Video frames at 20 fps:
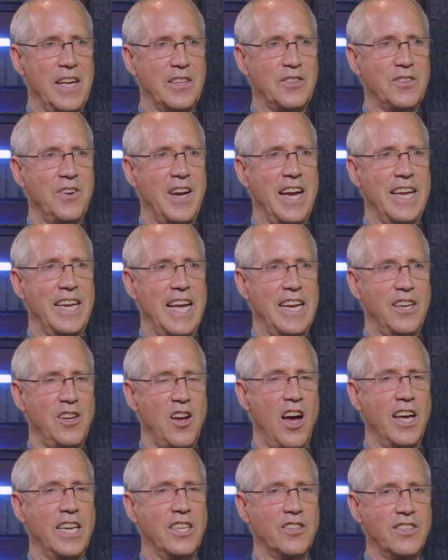That's right. And
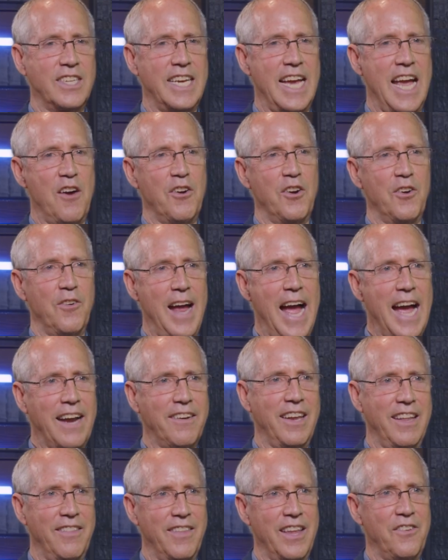God is
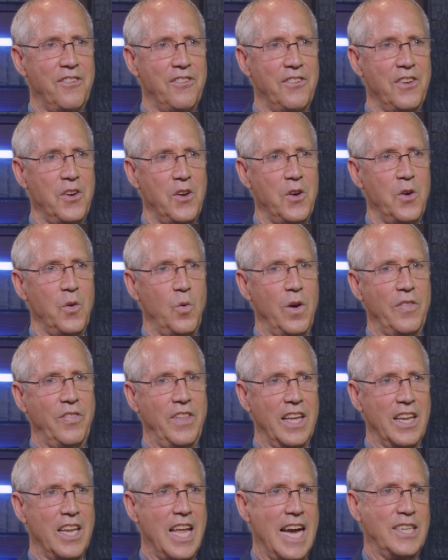counteracting this with
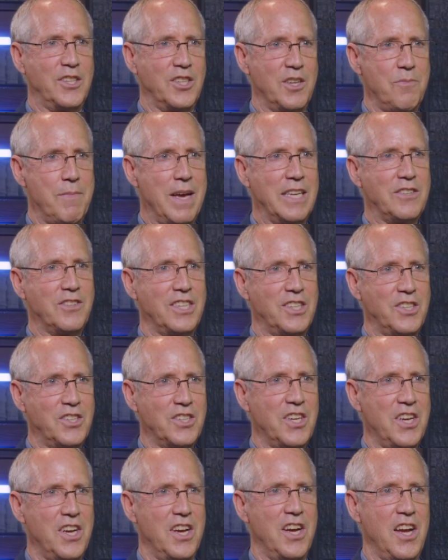the Elijah
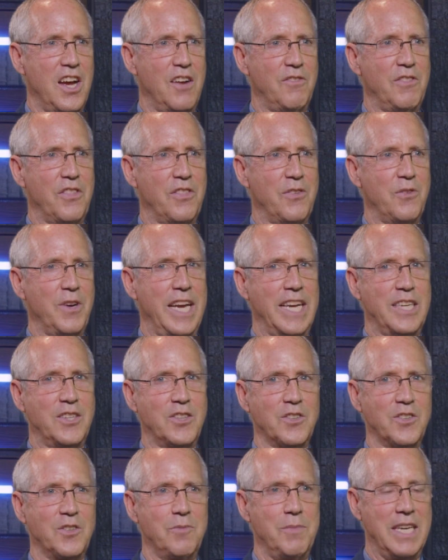message yep. of the three angels'